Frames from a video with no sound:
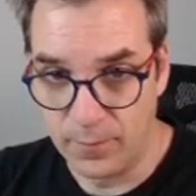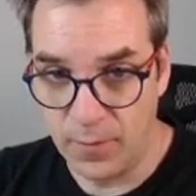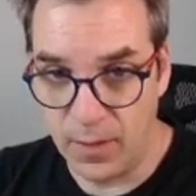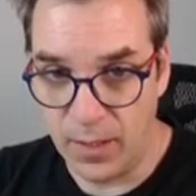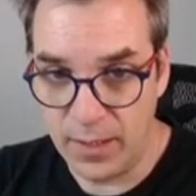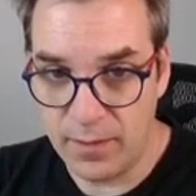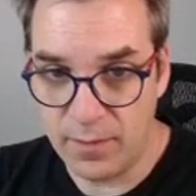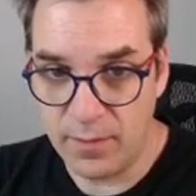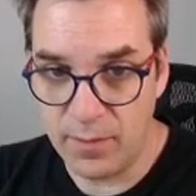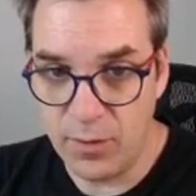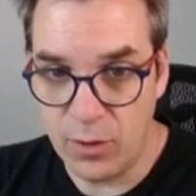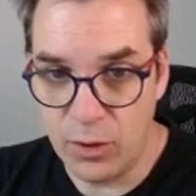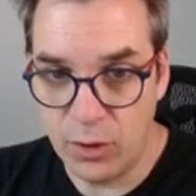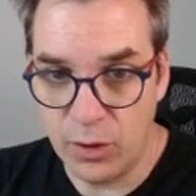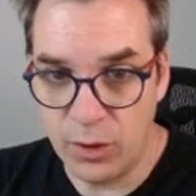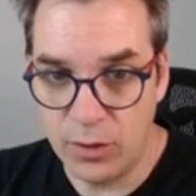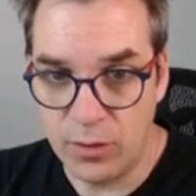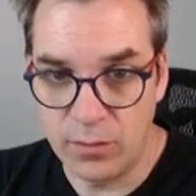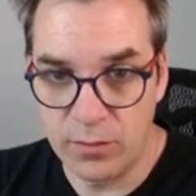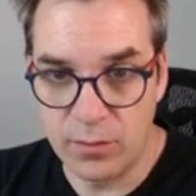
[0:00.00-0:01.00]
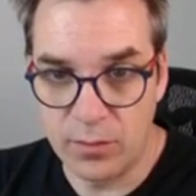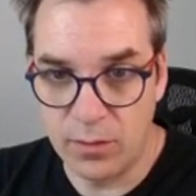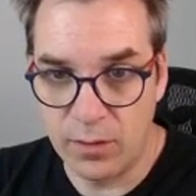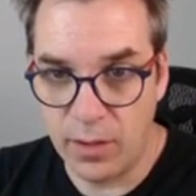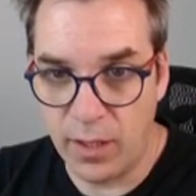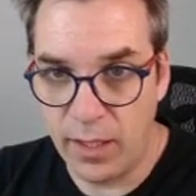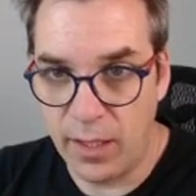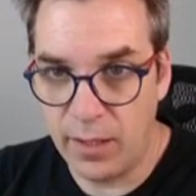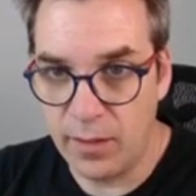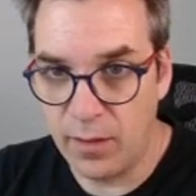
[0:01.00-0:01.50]
Right? You could
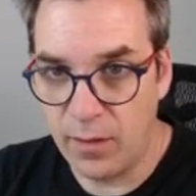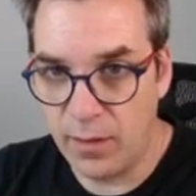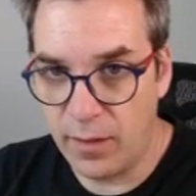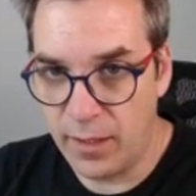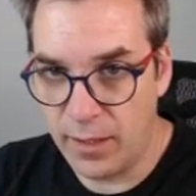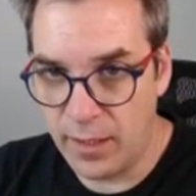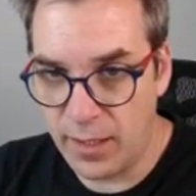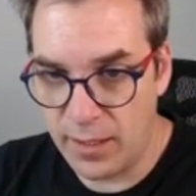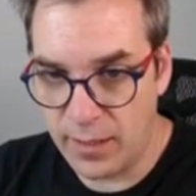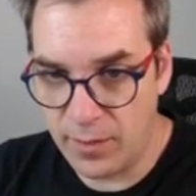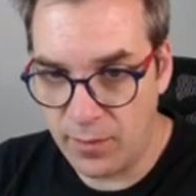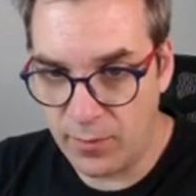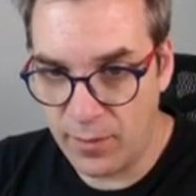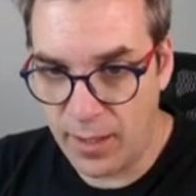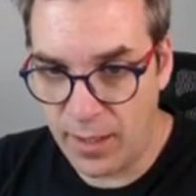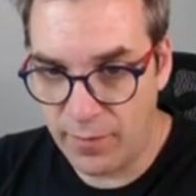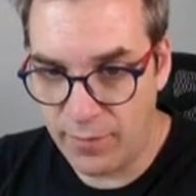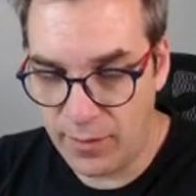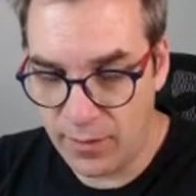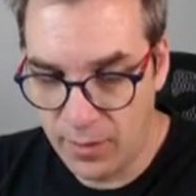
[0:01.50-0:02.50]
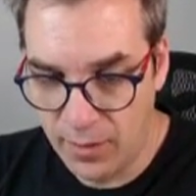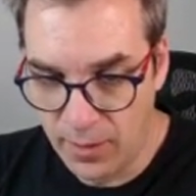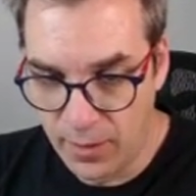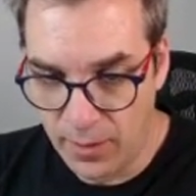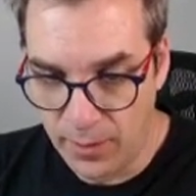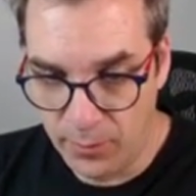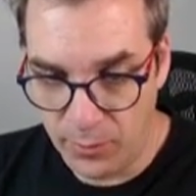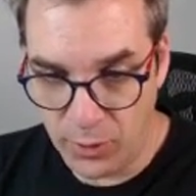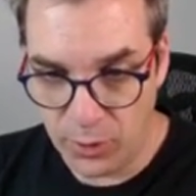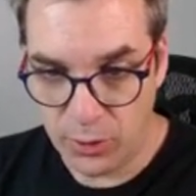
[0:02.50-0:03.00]
create, oh, I don't have it,
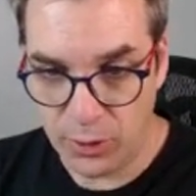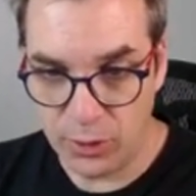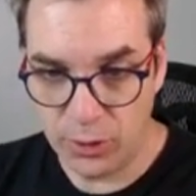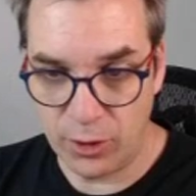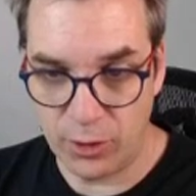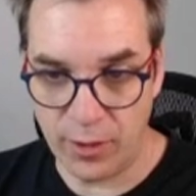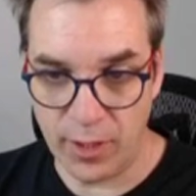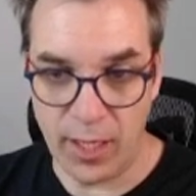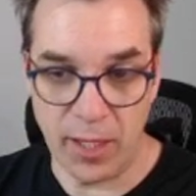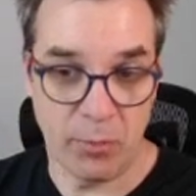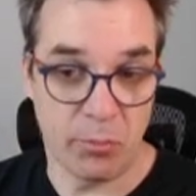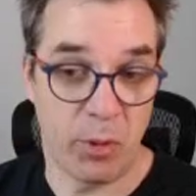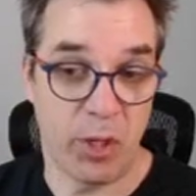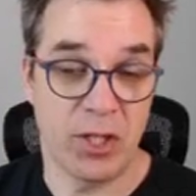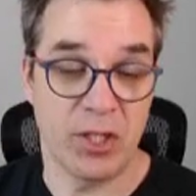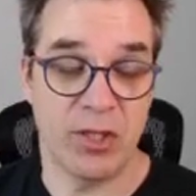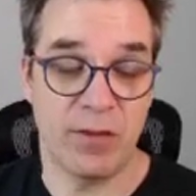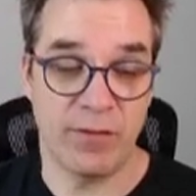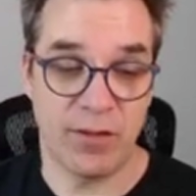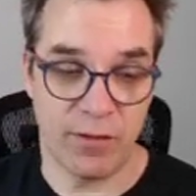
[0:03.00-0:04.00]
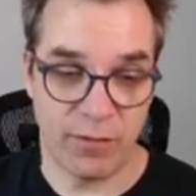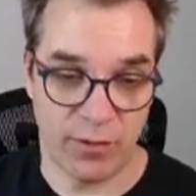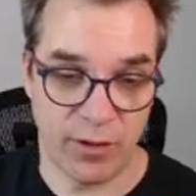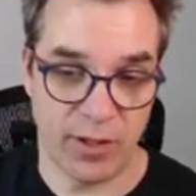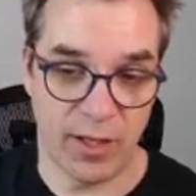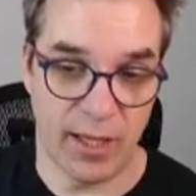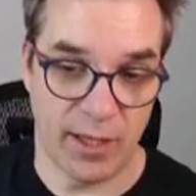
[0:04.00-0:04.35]
but you could create a bunch of different